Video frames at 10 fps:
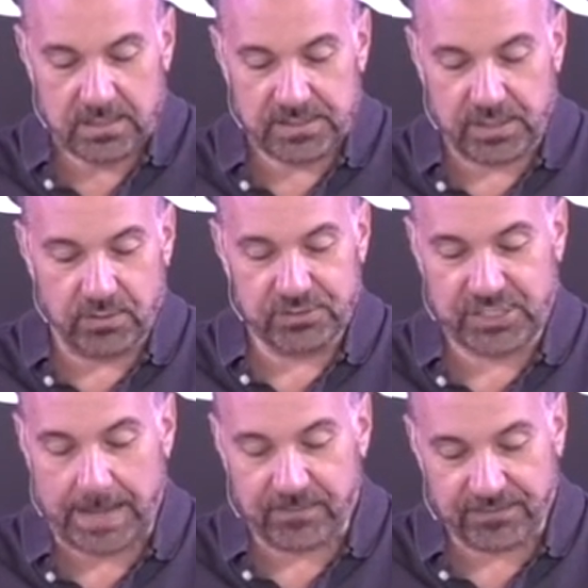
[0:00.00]
So
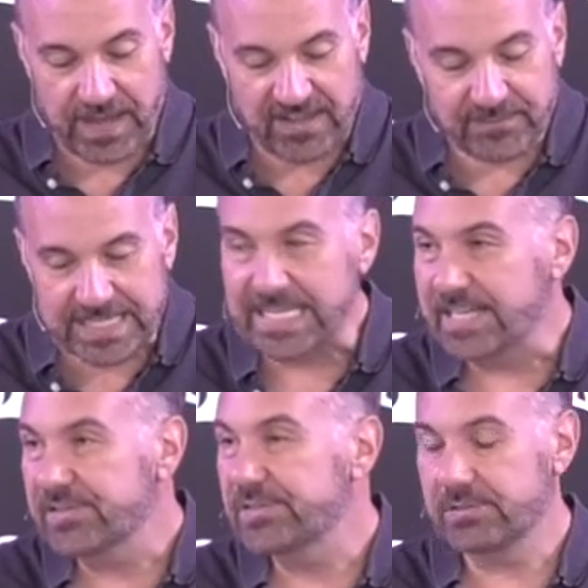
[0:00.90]
chapter 5
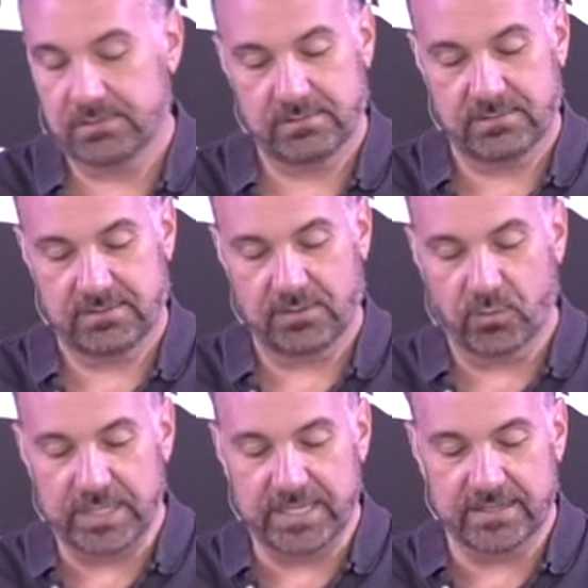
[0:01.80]
begins
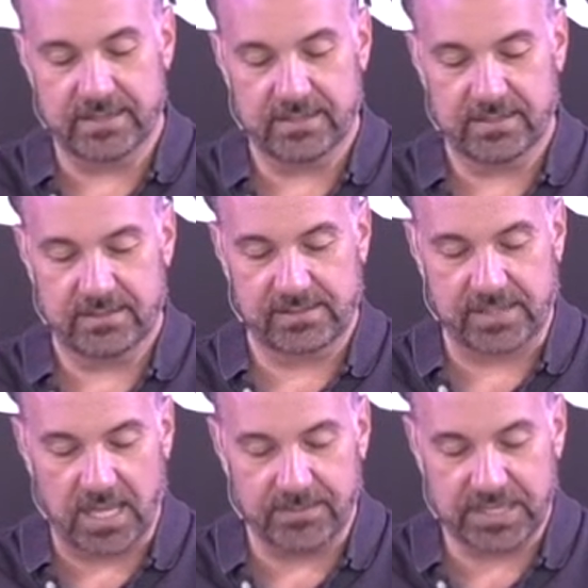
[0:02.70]
with
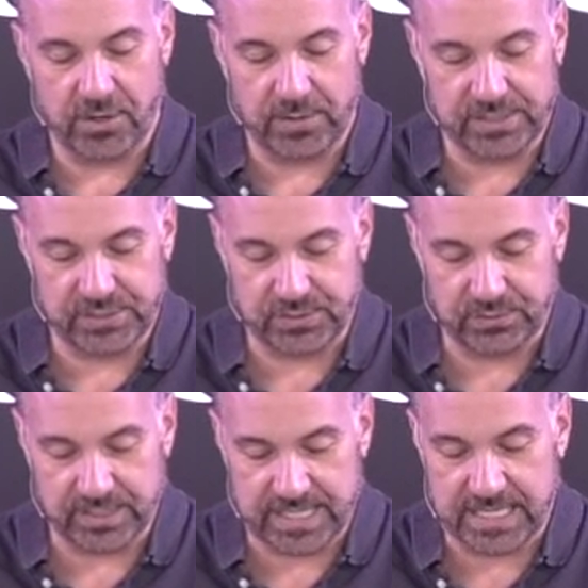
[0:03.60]
Solomon going to
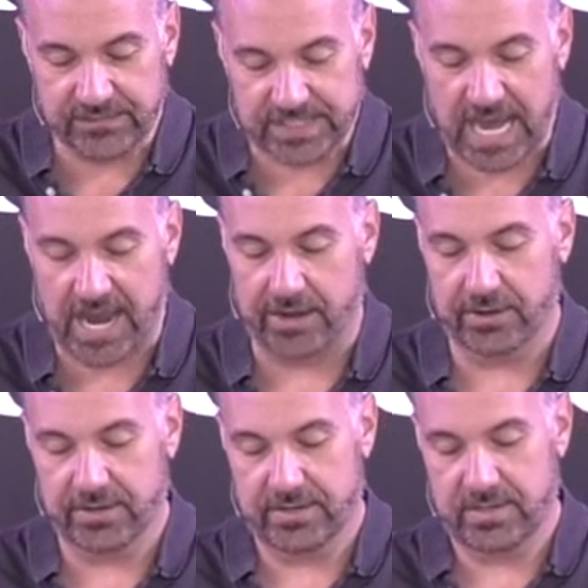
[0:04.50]
the king of
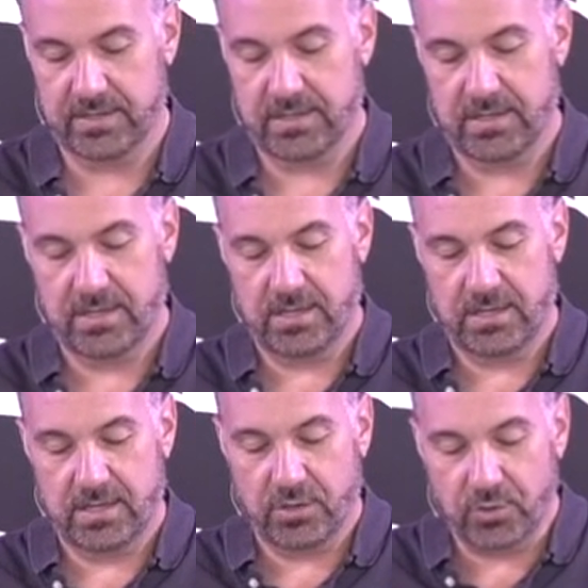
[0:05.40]
Tyre,
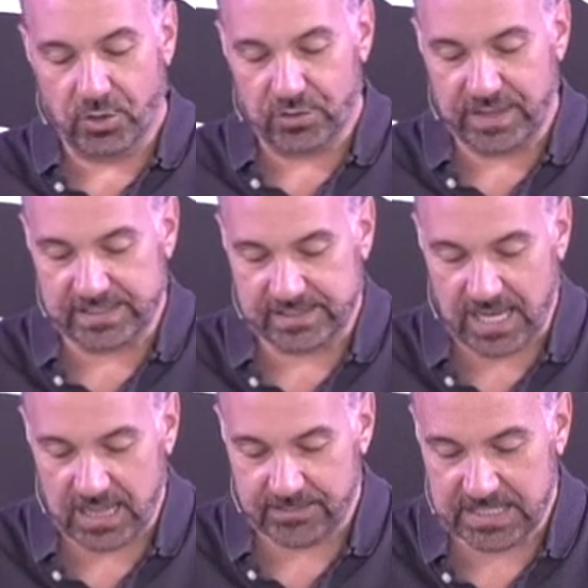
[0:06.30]
who heard that
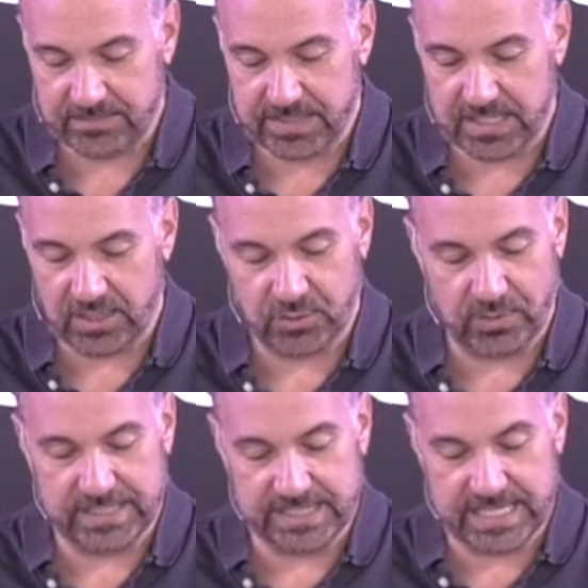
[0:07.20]
Solomon had been
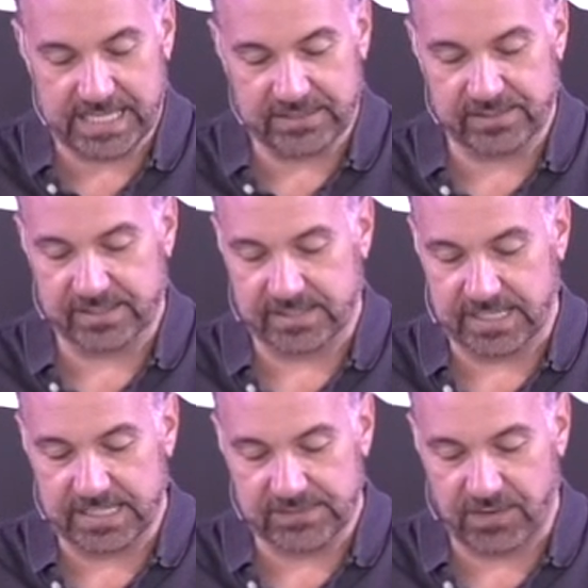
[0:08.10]
anointed king to
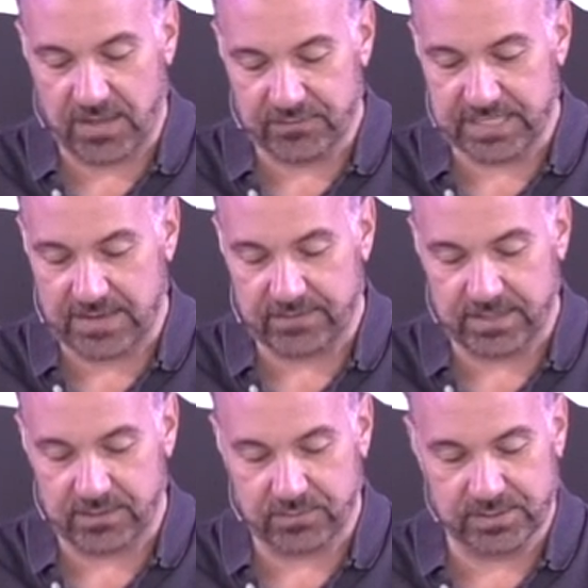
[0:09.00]
succeed his father David.
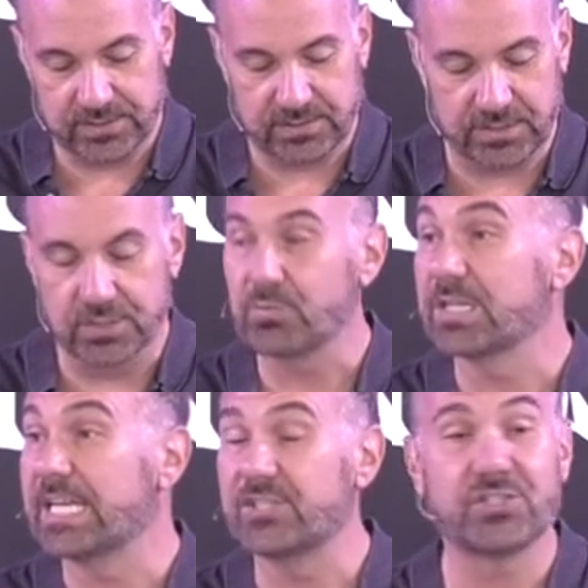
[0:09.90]
There was a good
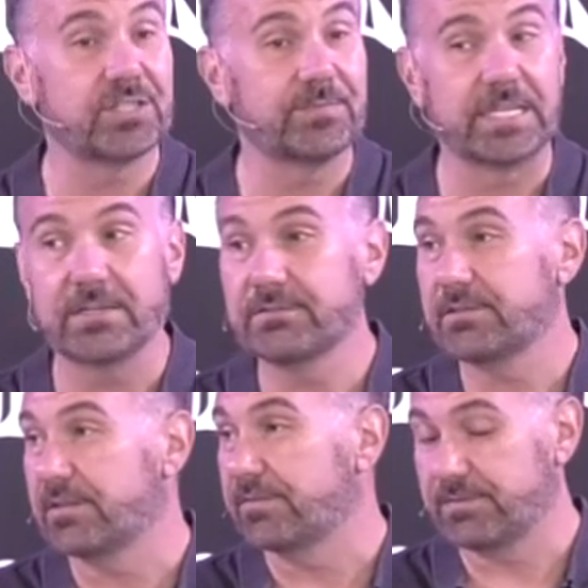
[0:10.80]
relationship there.
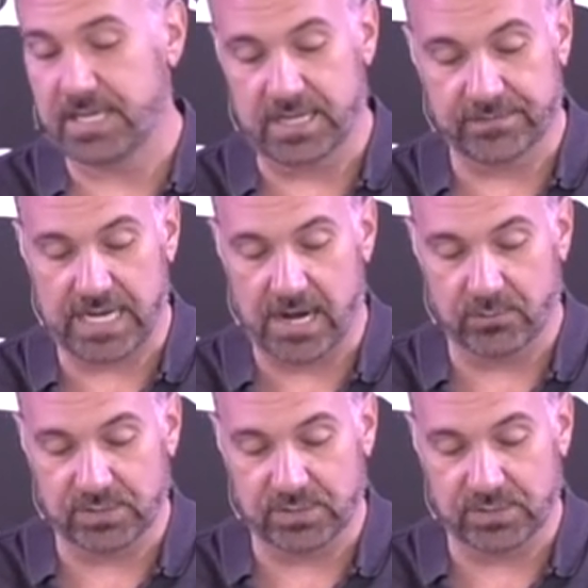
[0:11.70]
The king of Tyre